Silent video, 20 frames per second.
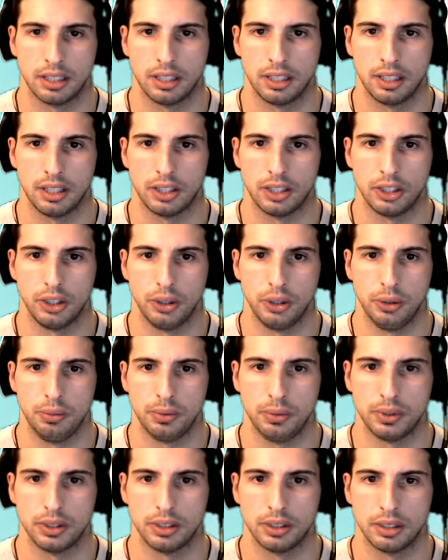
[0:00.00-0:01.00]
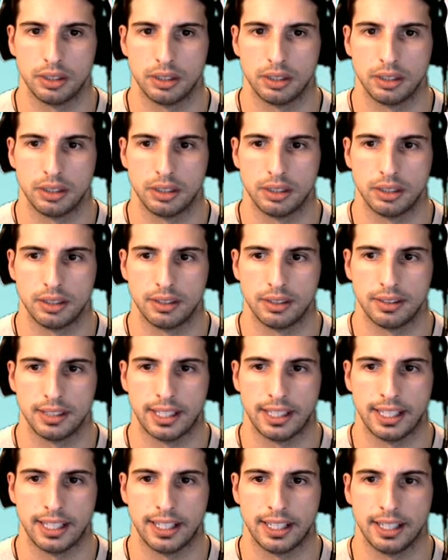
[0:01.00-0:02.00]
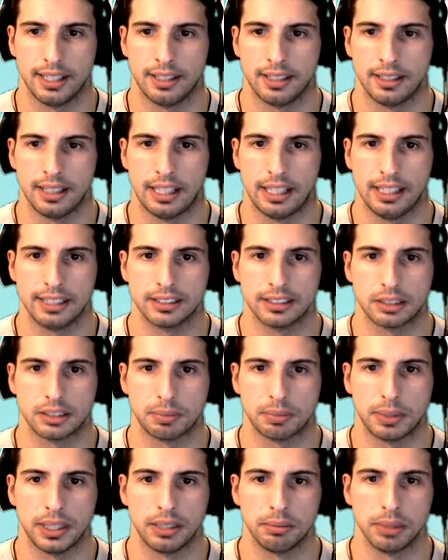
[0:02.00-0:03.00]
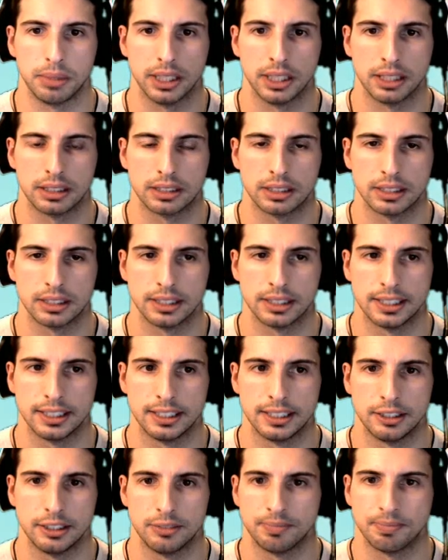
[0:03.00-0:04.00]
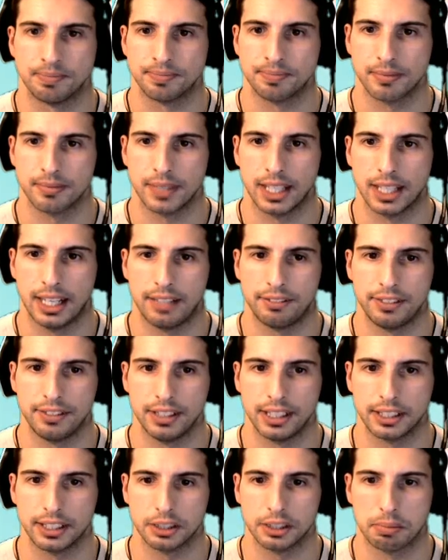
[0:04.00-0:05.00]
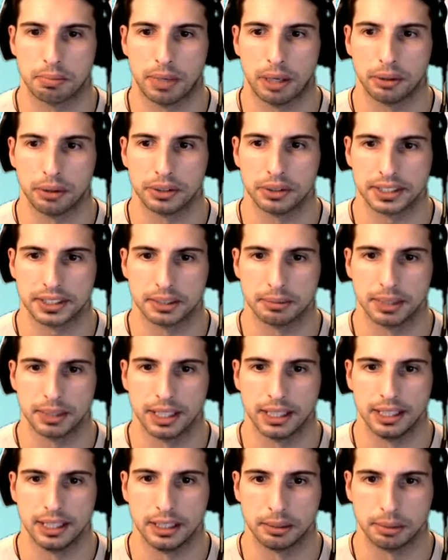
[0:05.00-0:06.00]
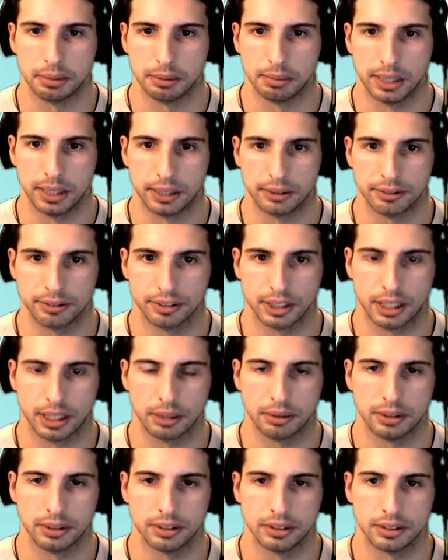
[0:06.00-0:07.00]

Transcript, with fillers: Nope. Nah, I like the speed, but I feel like the power is going to be a little bit better for now.